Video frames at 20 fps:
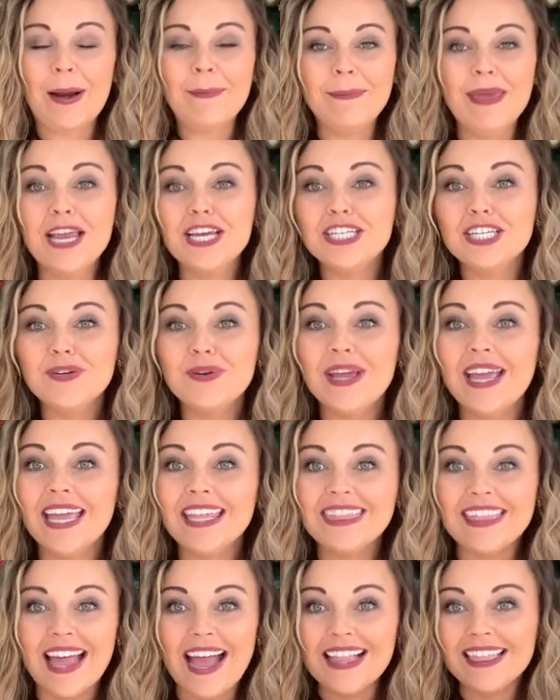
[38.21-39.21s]
Make sure you hit
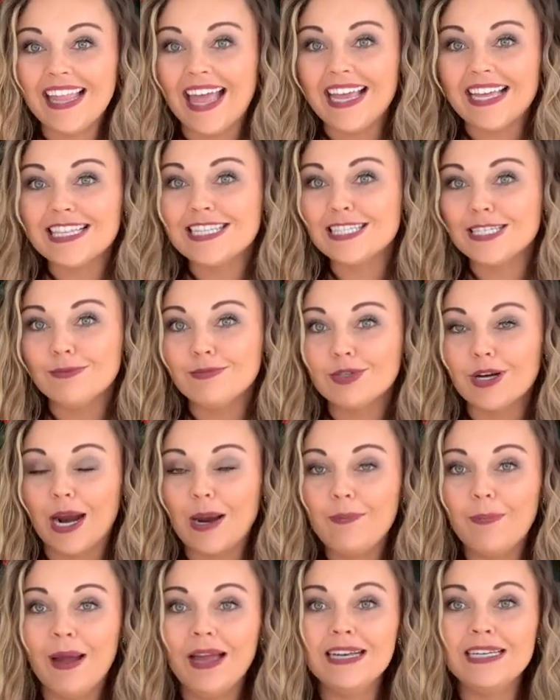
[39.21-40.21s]
that like and
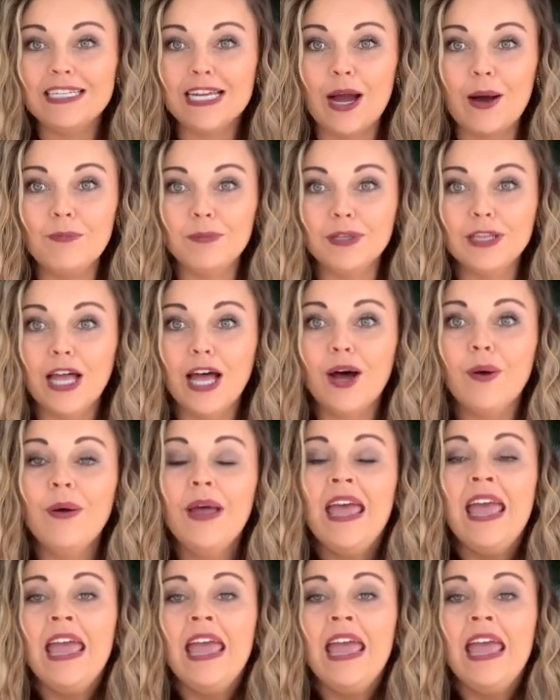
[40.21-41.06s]
subscribe button down below.